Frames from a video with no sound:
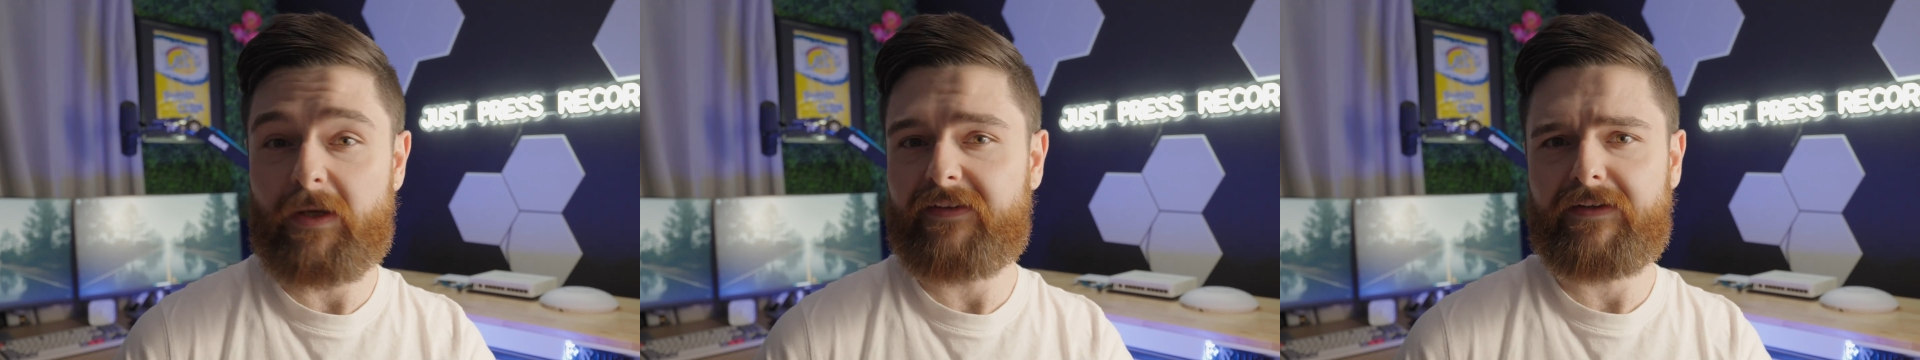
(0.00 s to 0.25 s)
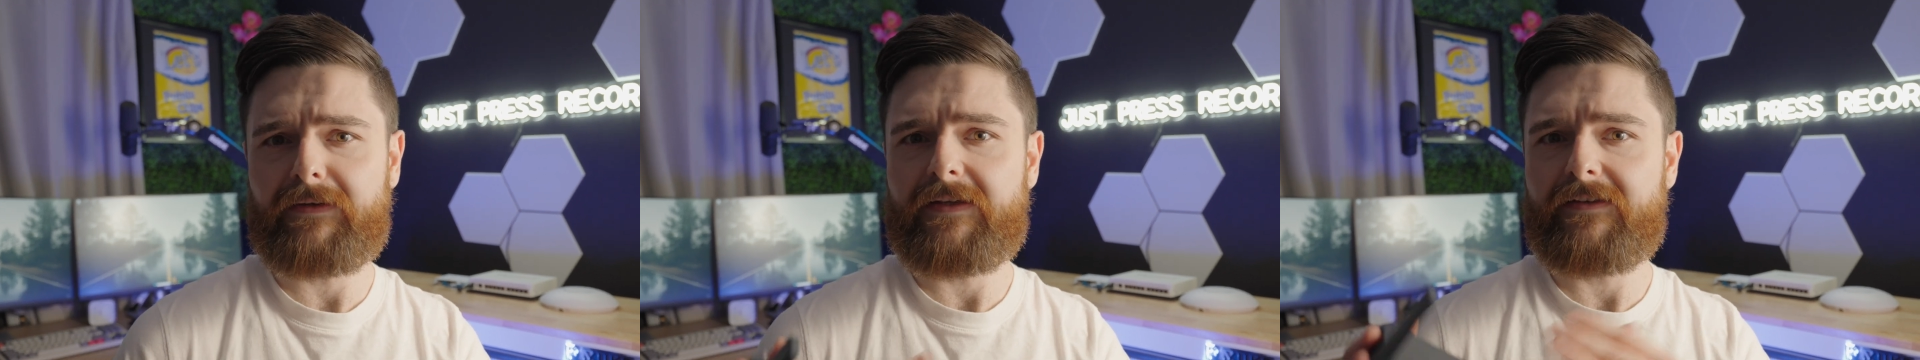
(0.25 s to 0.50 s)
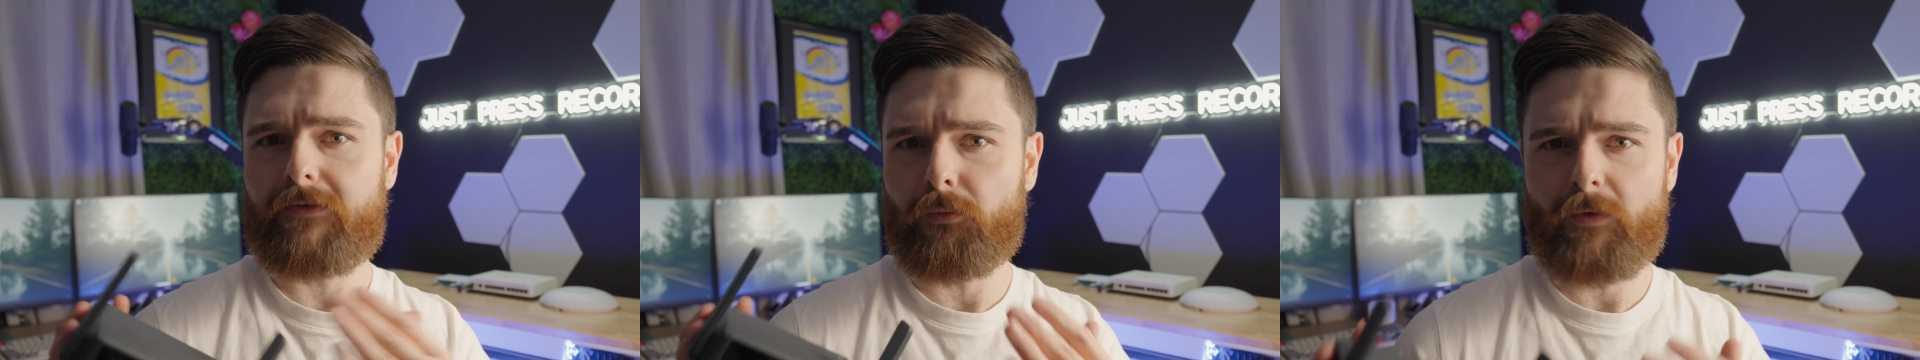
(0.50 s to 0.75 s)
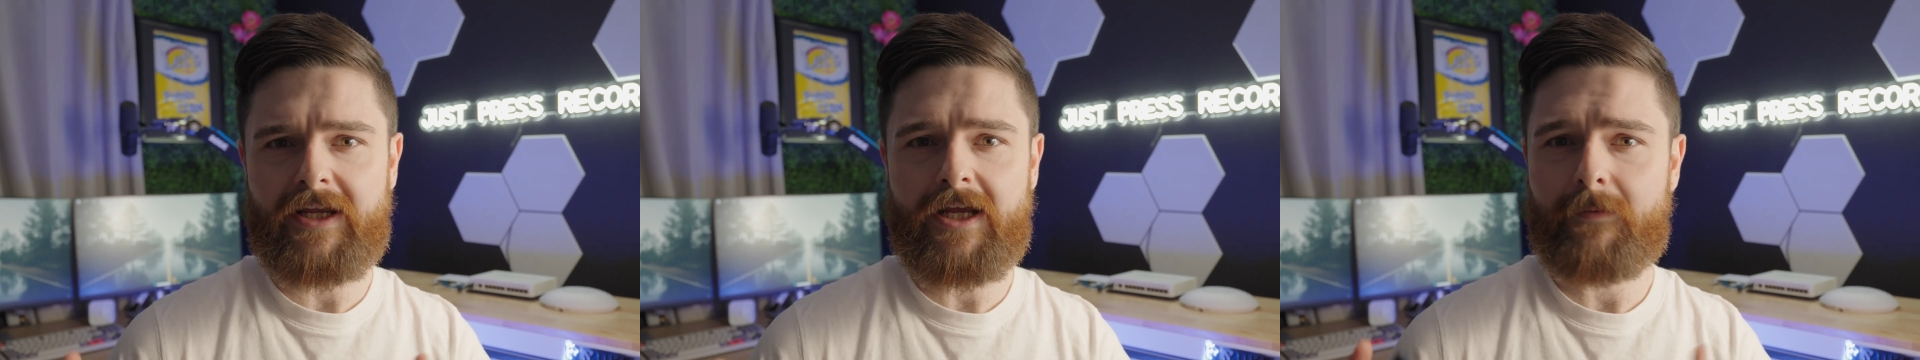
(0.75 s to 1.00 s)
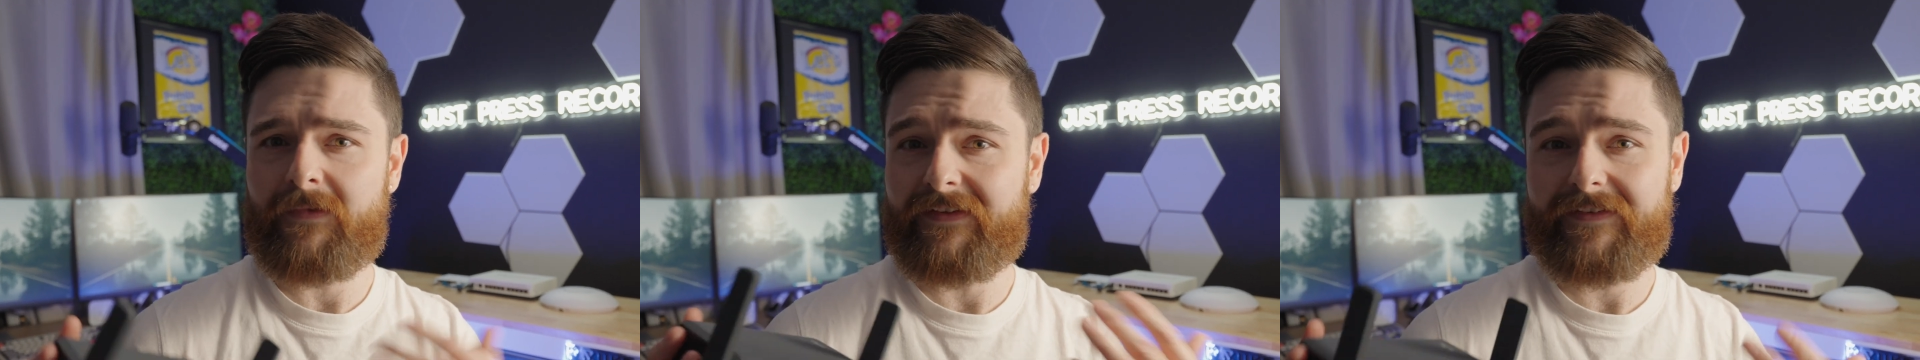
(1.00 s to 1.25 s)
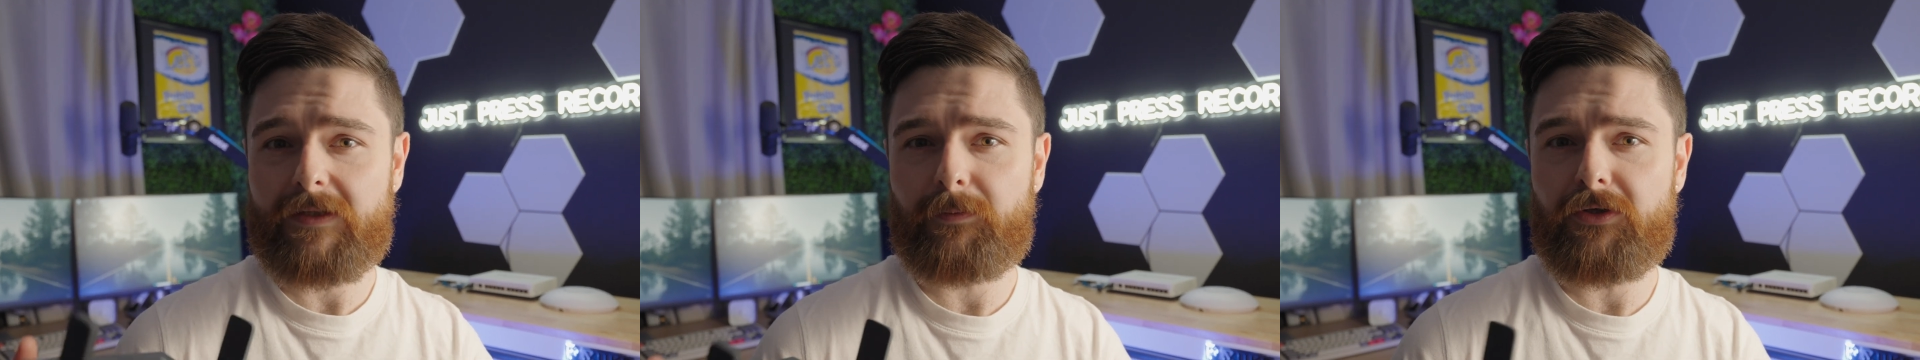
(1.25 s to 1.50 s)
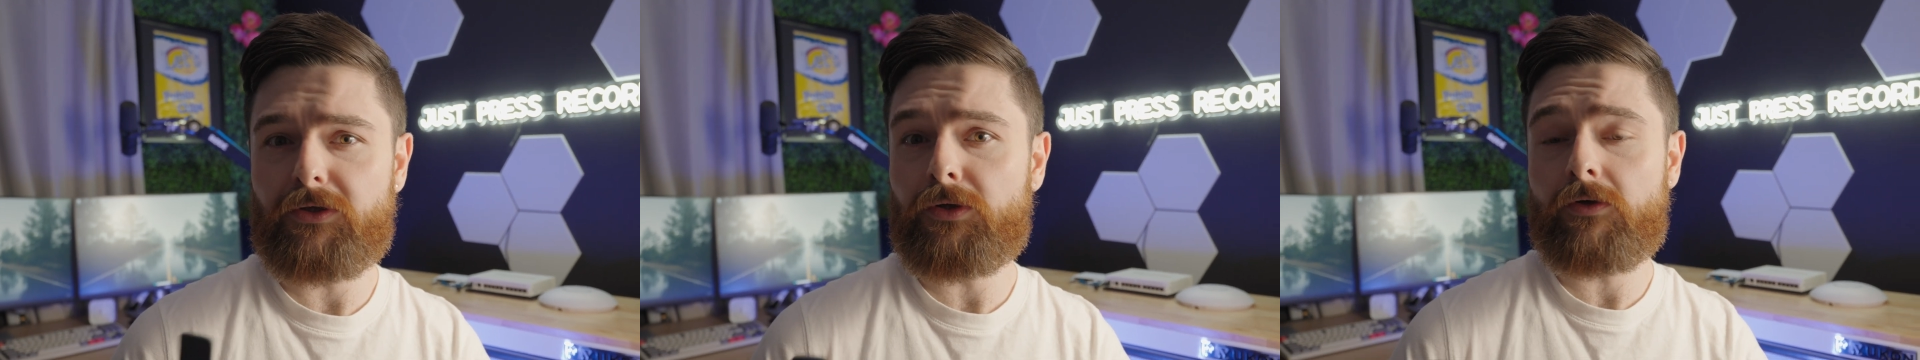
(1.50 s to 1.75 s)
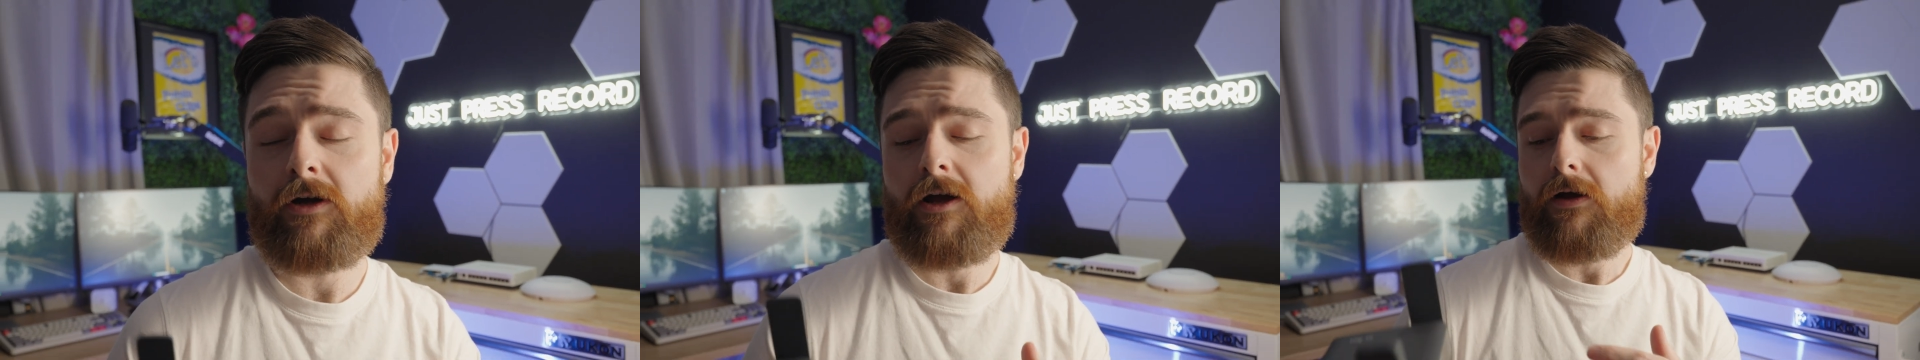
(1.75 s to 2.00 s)
Basically the RAM, the
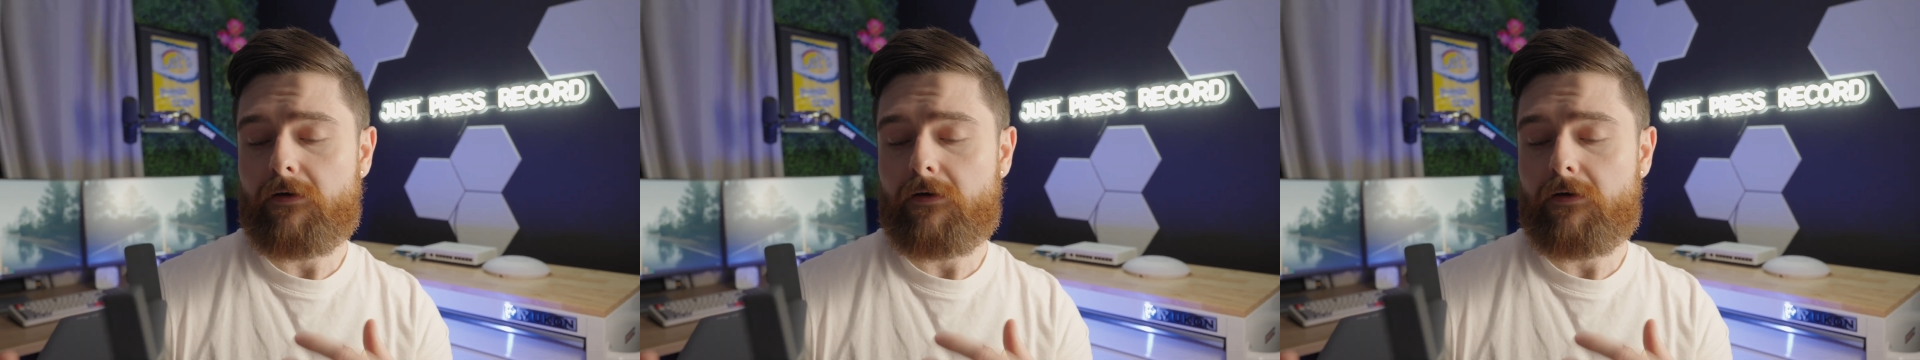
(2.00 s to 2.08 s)
CPU,